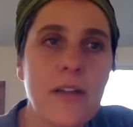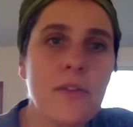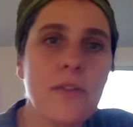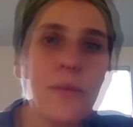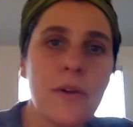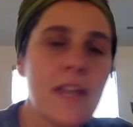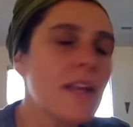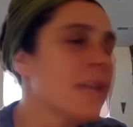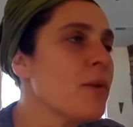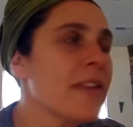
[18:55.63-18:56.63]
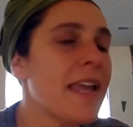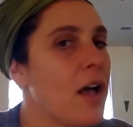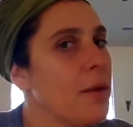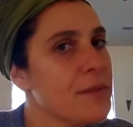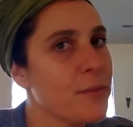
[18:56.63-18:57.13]
Uh, it, it, really
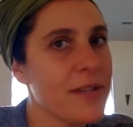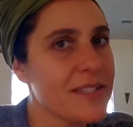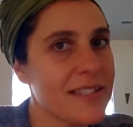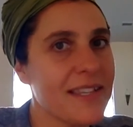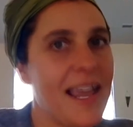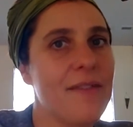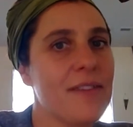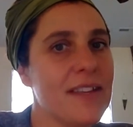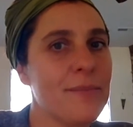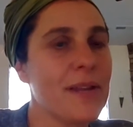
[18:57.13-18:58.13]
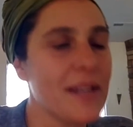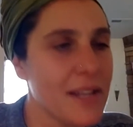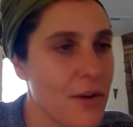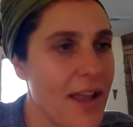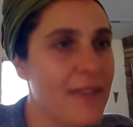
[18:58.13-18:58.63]
helped. We didn't have it, but
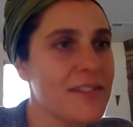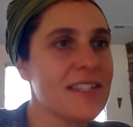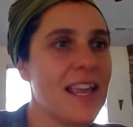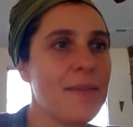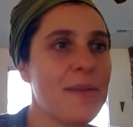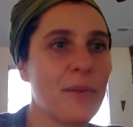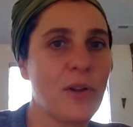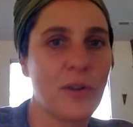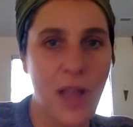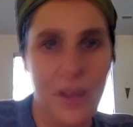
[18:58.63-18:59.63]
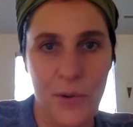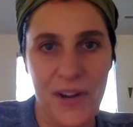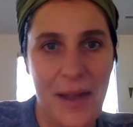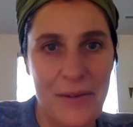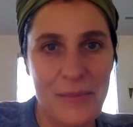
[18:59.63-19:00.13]
you know, I have to say people are a lot more
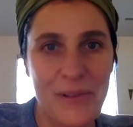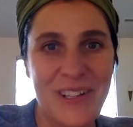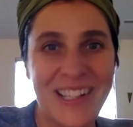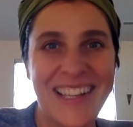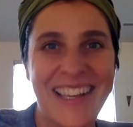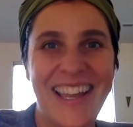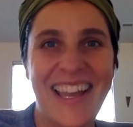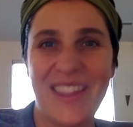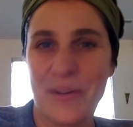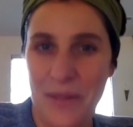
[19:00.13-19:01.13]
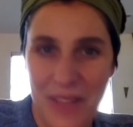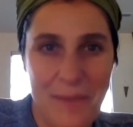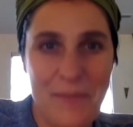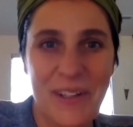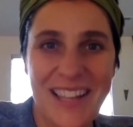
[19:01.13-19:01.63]
accountable and they're a
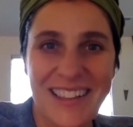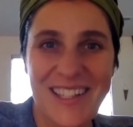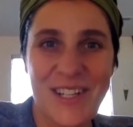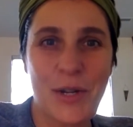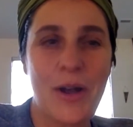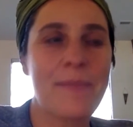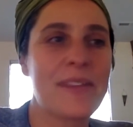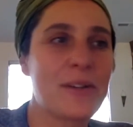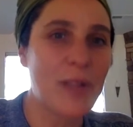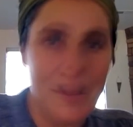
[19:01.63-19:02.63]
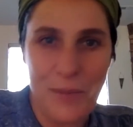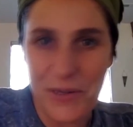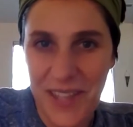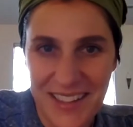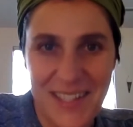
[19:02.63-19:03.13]
lot more likely to show and they're a lot
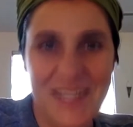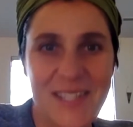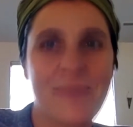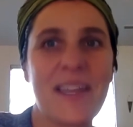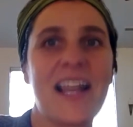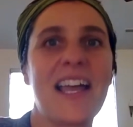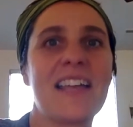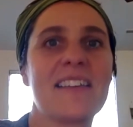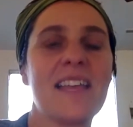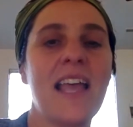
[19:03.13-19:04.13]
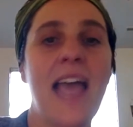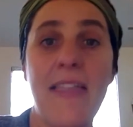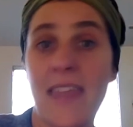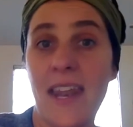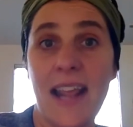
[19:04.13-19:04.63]
more likely to submit hikes.
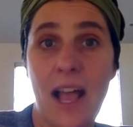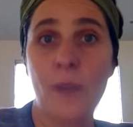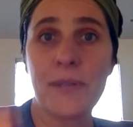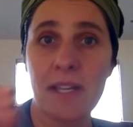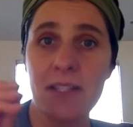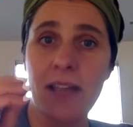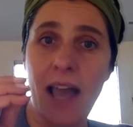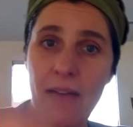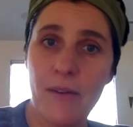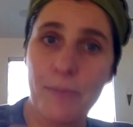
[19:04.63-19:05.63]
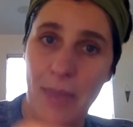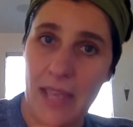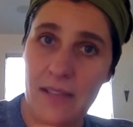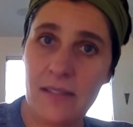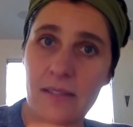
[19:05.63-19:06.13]
And then it helped us have a
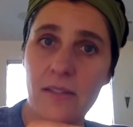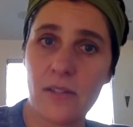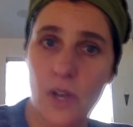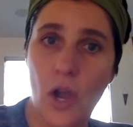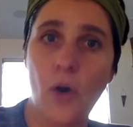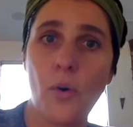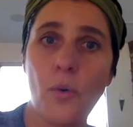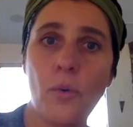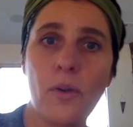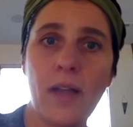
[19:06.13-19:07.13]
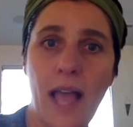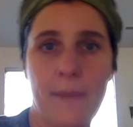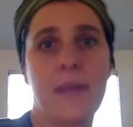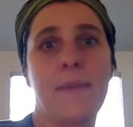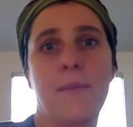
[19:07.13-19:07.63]
base to know
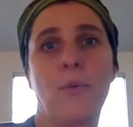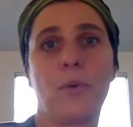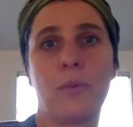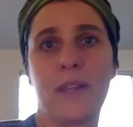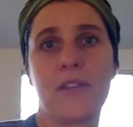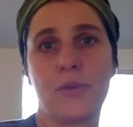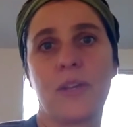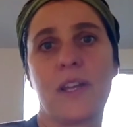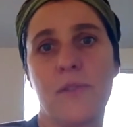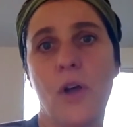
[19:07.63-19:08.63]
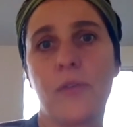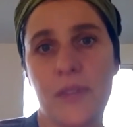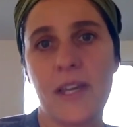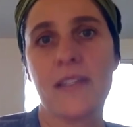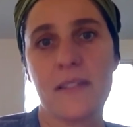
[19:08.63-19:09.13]
how many people were really truly involved
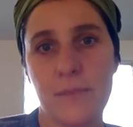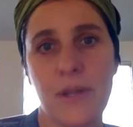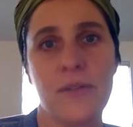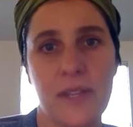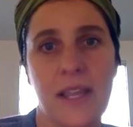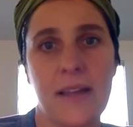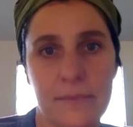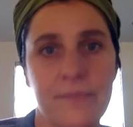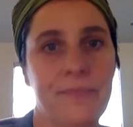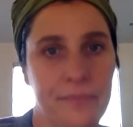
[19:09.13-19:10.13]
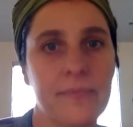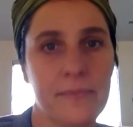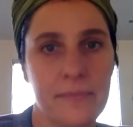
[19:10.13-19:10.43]
with us by doing that.